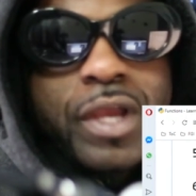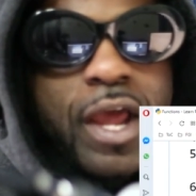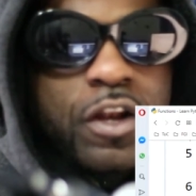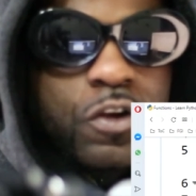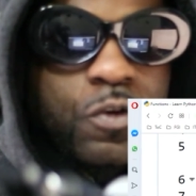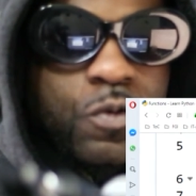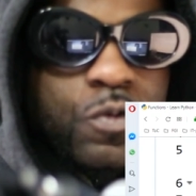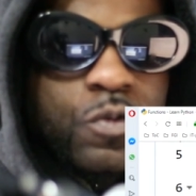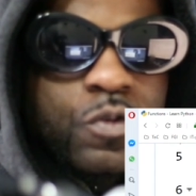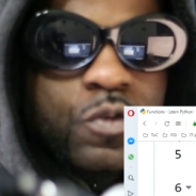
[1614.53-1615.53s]
do.
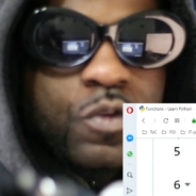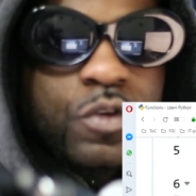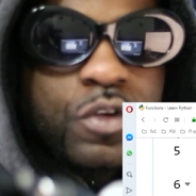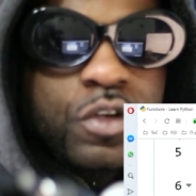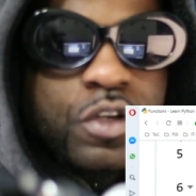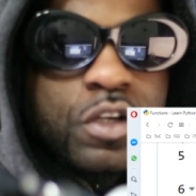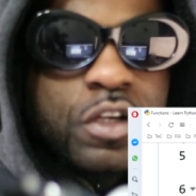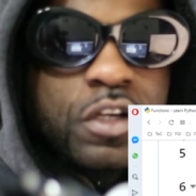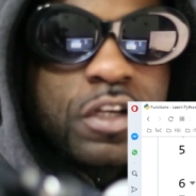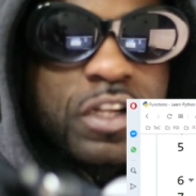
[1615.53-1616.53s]

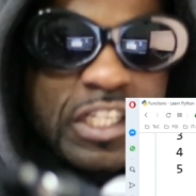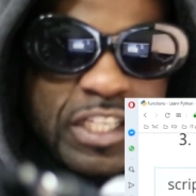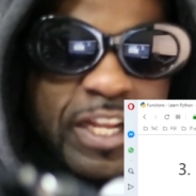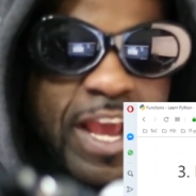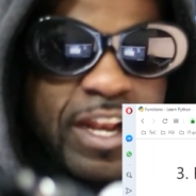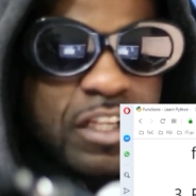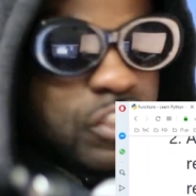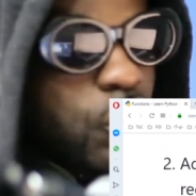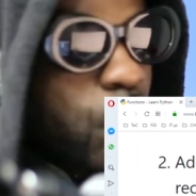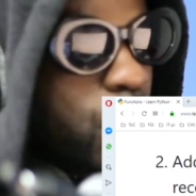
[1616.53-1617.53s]
Let's get at it.
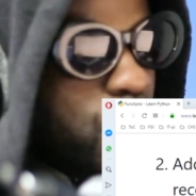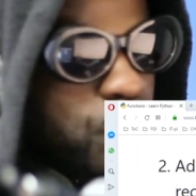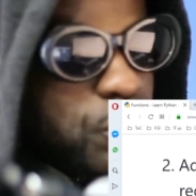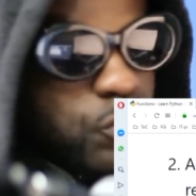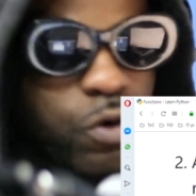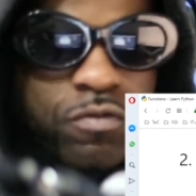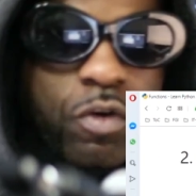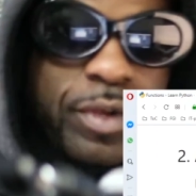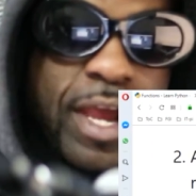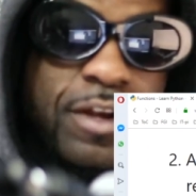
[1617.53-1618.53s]
So let's go over what
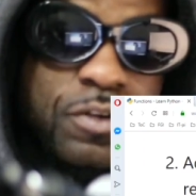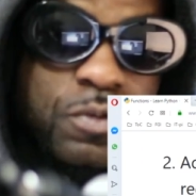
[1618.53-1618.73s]
we gotta do,